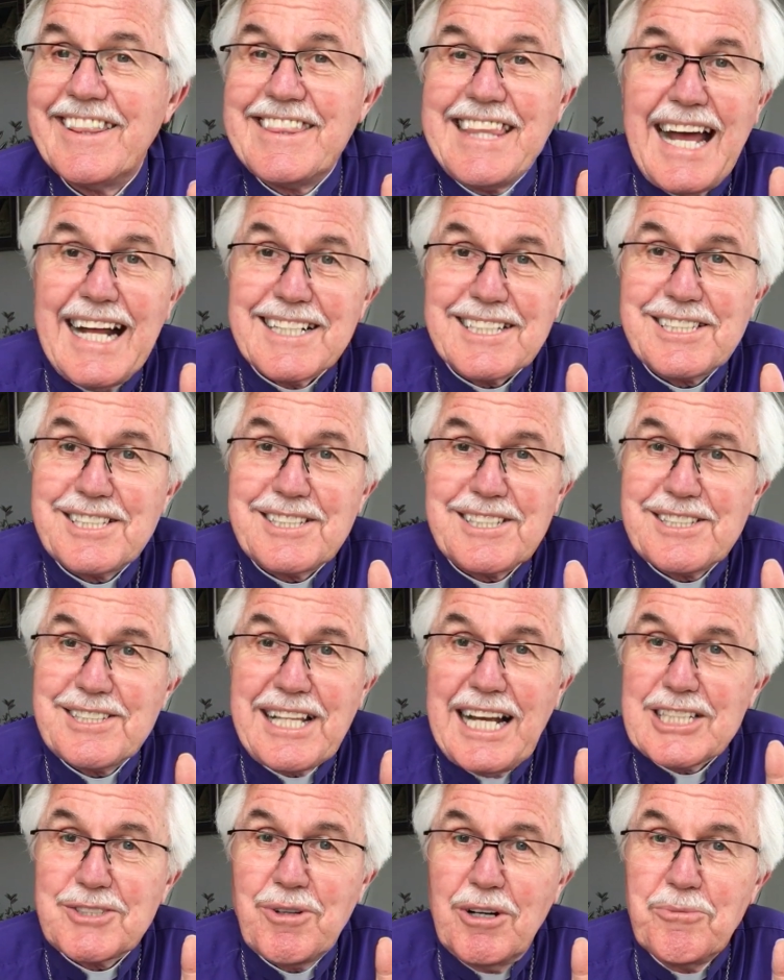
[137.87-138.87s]
that's
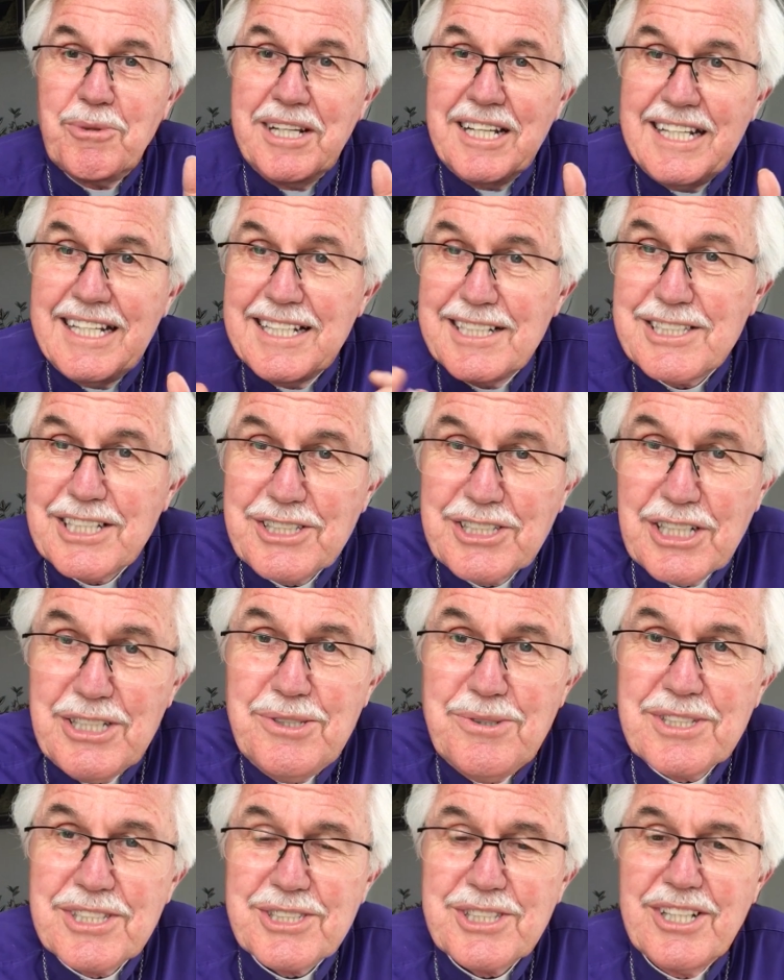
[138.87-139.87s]
what we're here to
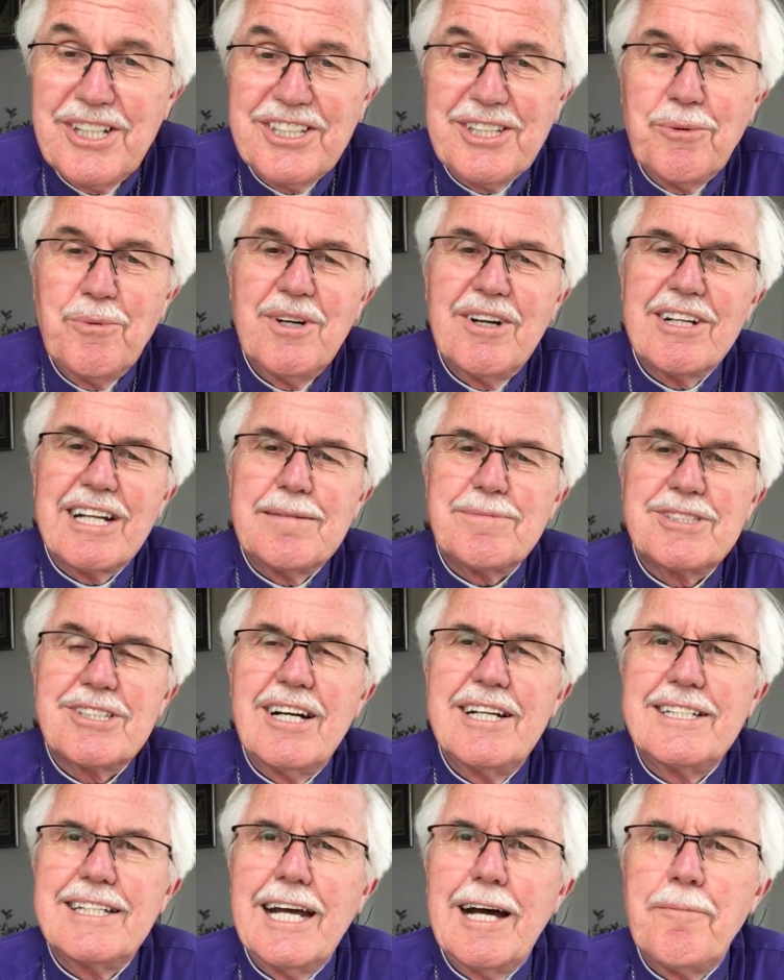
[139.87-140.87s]
do, to turn the world
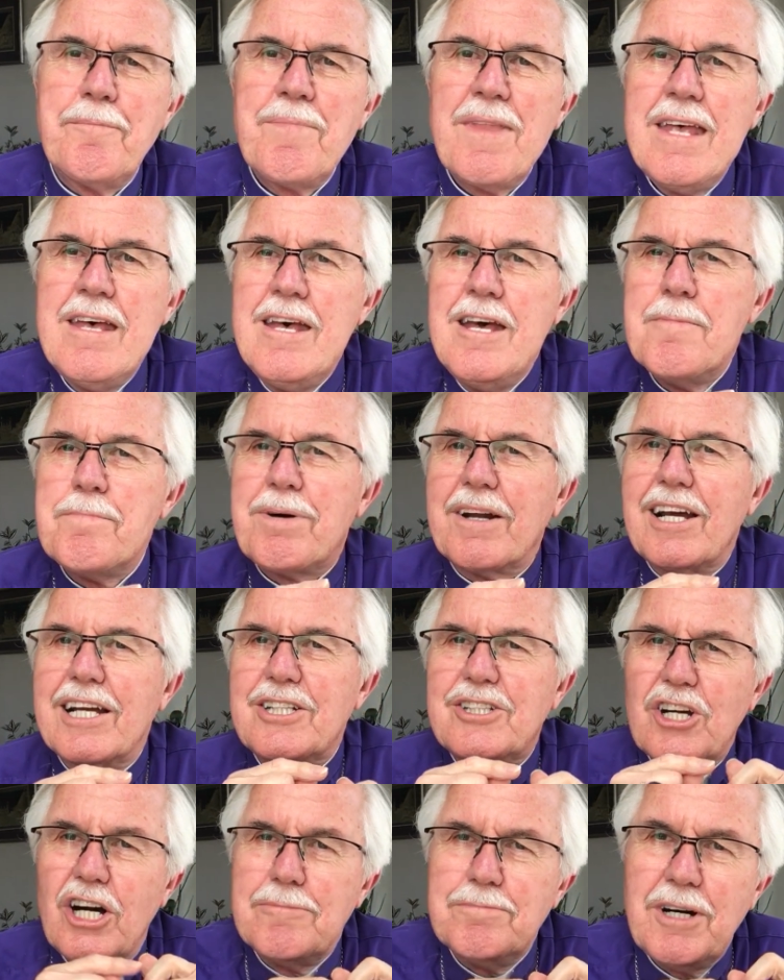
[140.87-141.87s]
upside down. But I
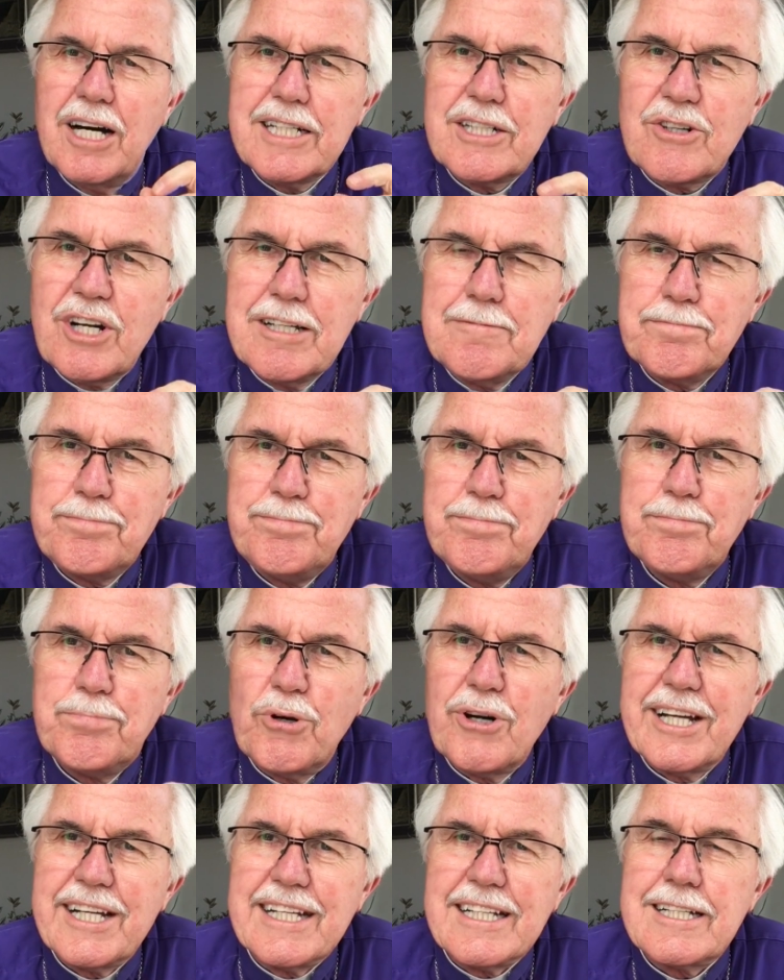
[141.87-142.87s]
got my great
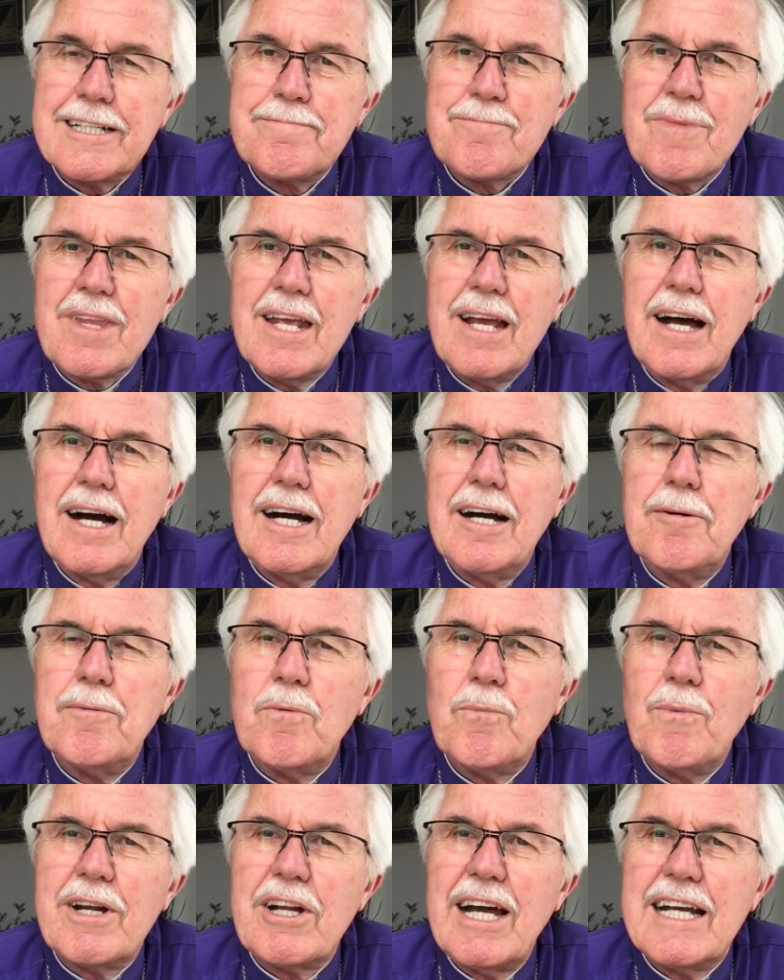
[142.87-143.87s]
break
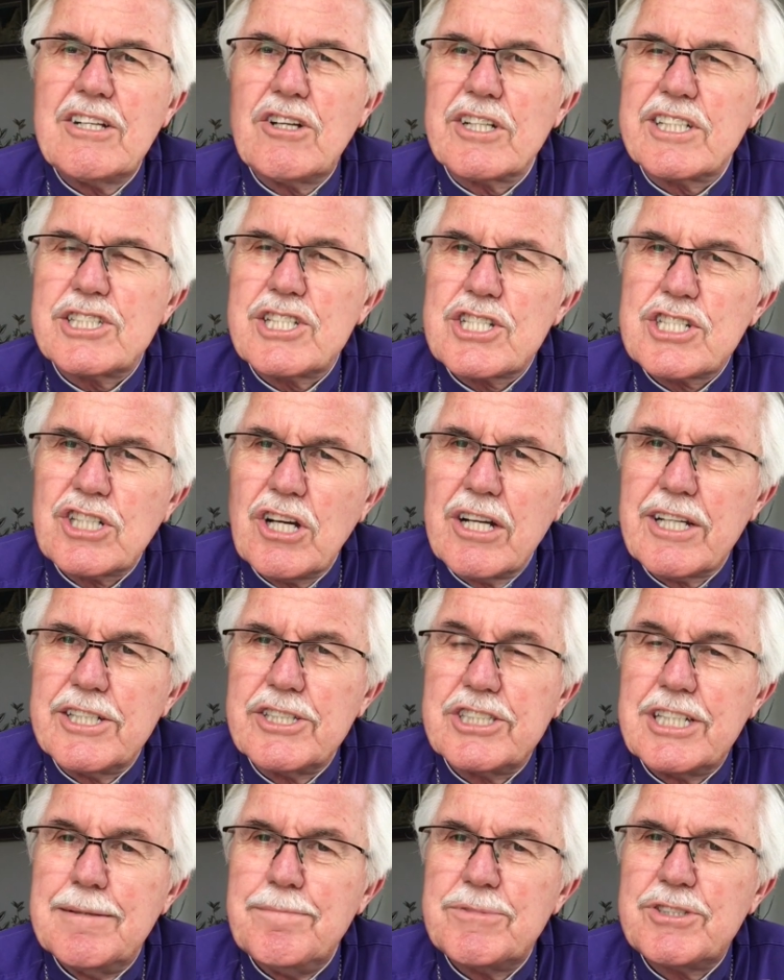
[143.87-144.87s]
when I got a
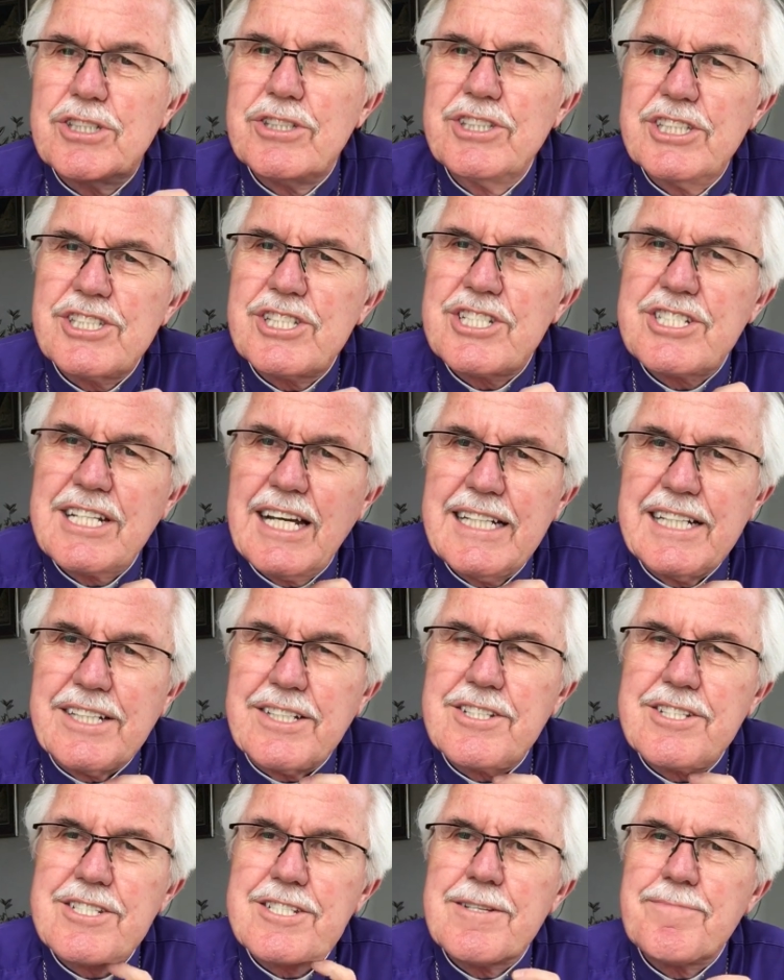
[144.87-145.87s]
scholarship to the
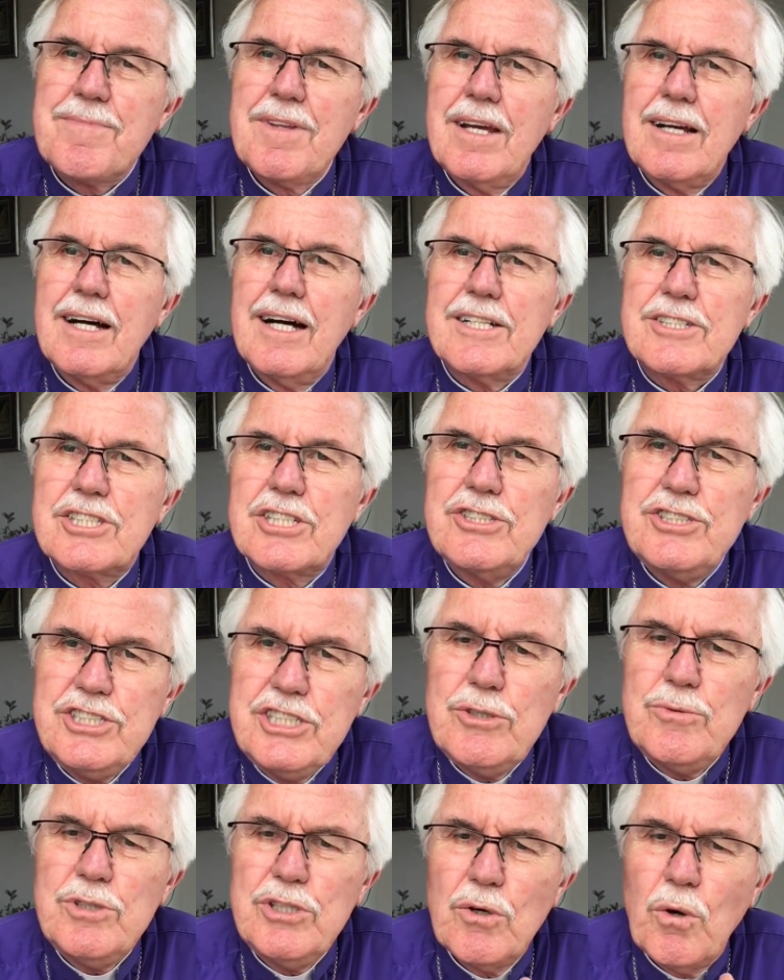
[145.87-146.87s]
States, to
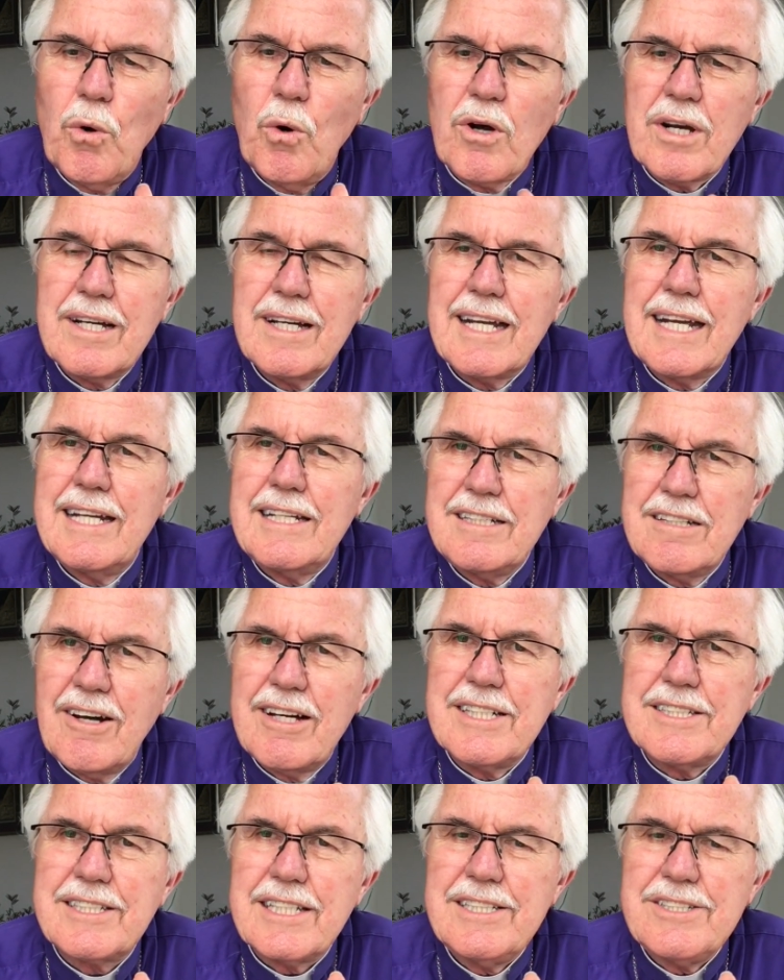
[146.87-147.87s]
New York in
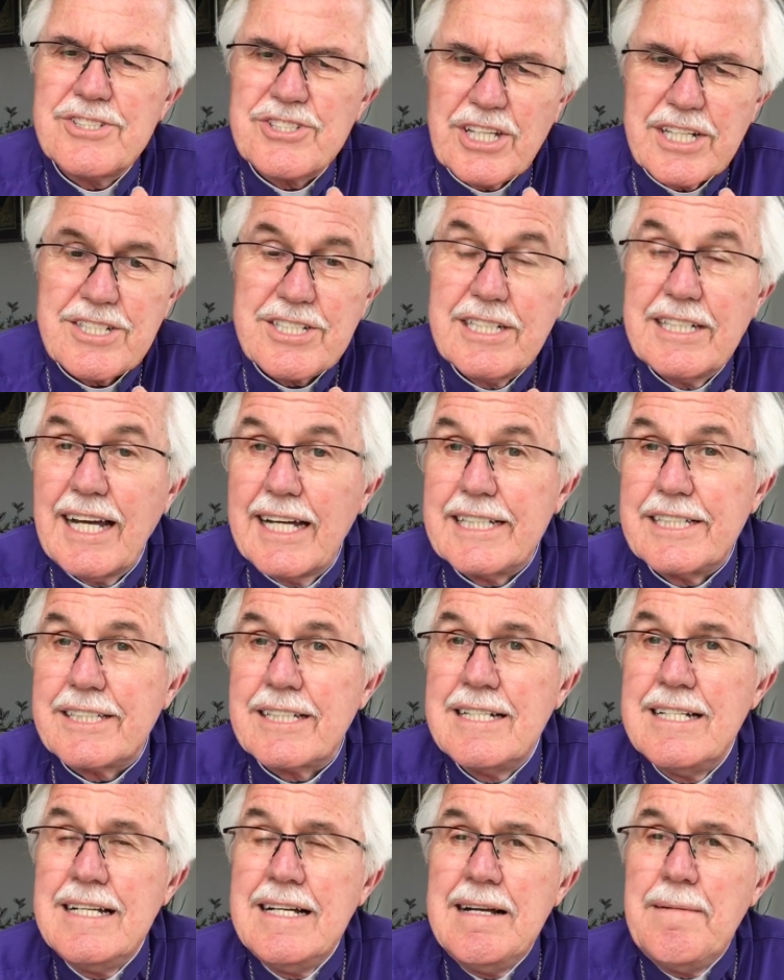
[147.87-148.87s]
1968.